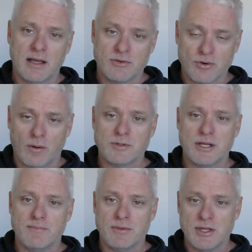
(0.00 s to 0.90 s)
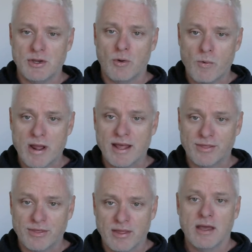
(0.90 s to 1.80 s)
drop ship deal
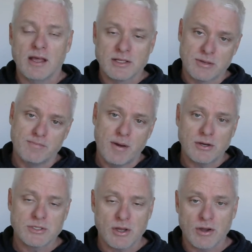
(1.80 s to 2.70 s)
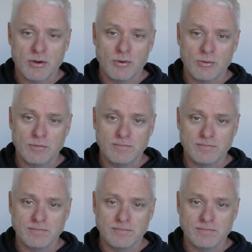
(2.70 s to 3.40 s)
with some motorbike